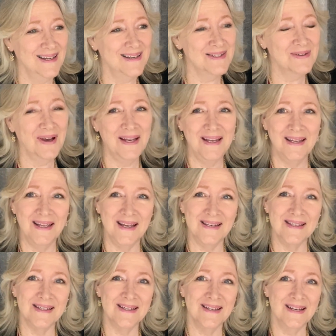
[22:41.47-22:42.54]
So I didn't get
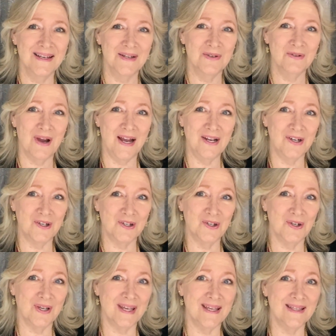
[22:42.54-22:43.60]
to try her
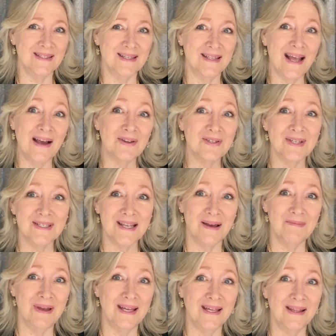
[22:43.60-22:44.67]
cookies. And now she's not
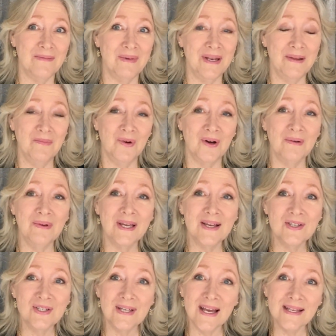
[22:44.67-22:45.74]
making them anymore
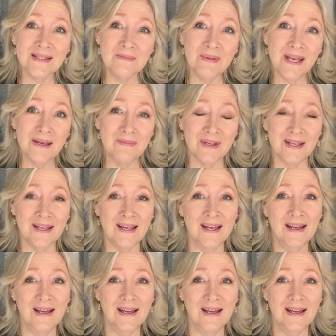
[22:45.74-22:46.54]
because she has a baby.